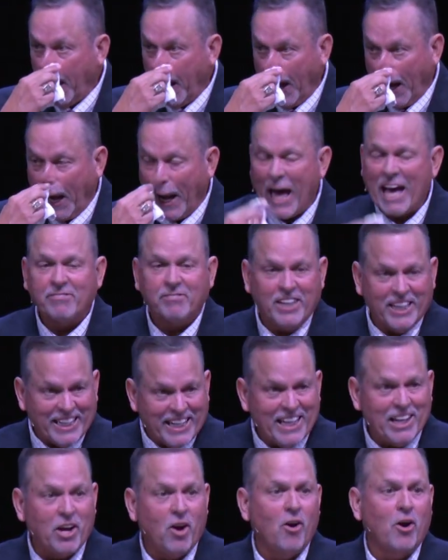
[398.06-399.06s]
Life can
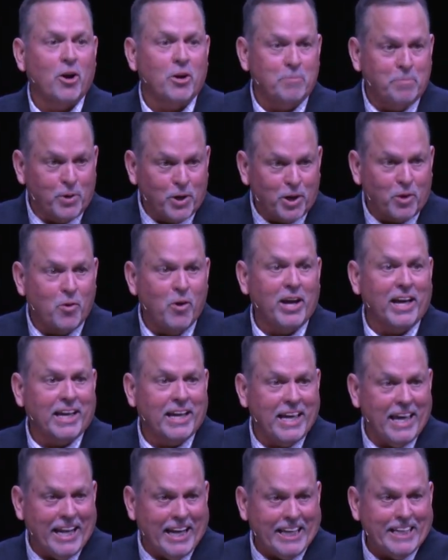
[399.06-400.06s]
get hard pretty quick,
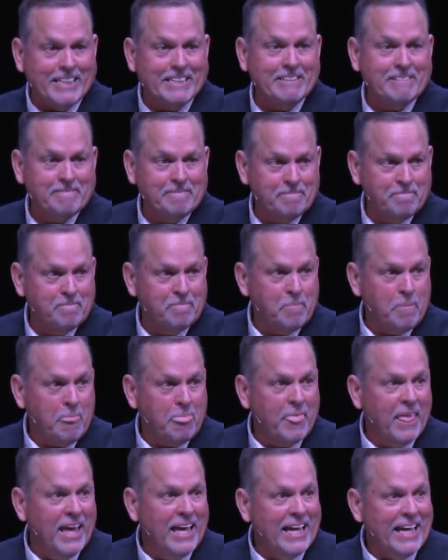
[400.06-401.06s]
can not it?
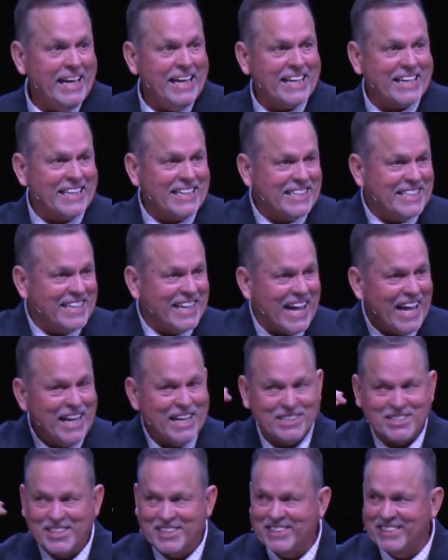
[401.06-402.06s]
It can
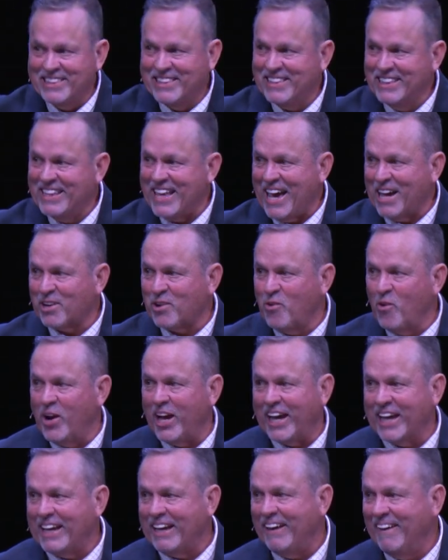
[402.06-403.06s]
change that
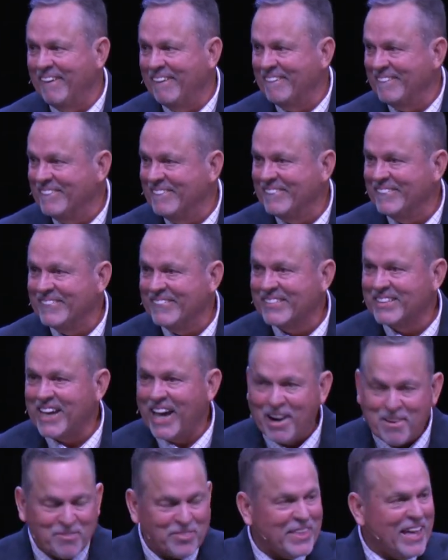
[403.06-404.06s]
quick.
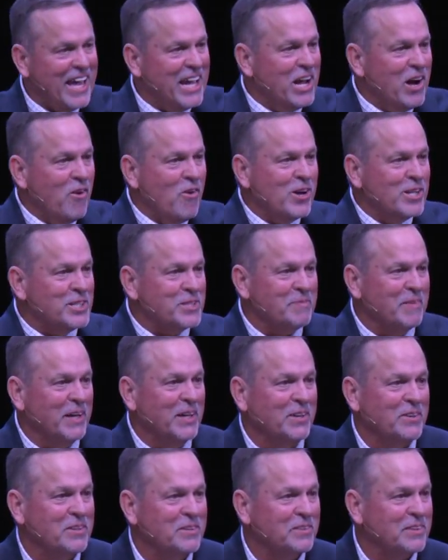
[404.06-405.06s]
Everything going
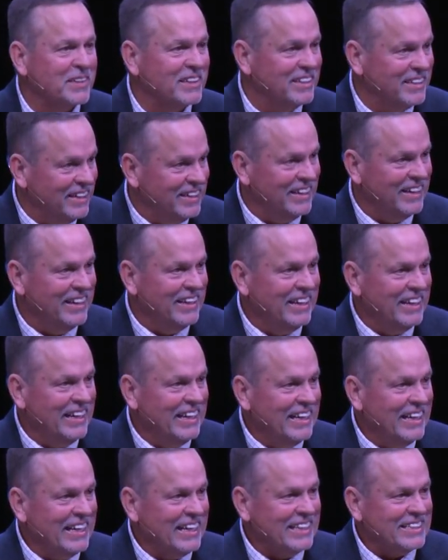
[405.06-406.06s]
smooth.
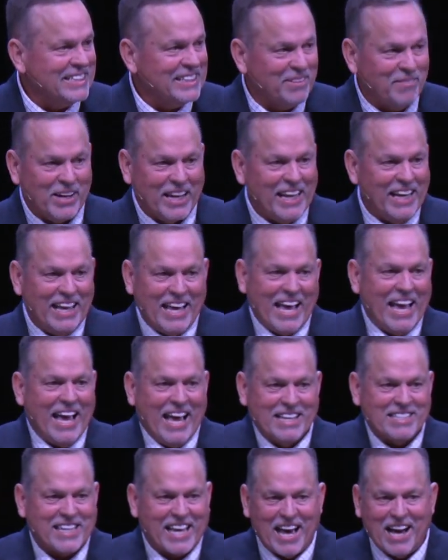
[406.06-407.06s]
Somebody
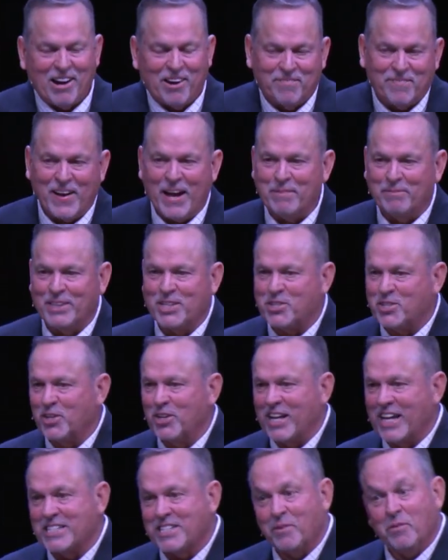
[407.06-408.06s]
asked how our family's doing.
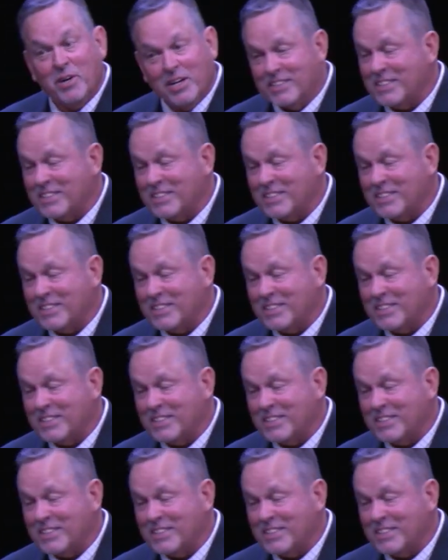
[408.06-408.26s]
I said, well, at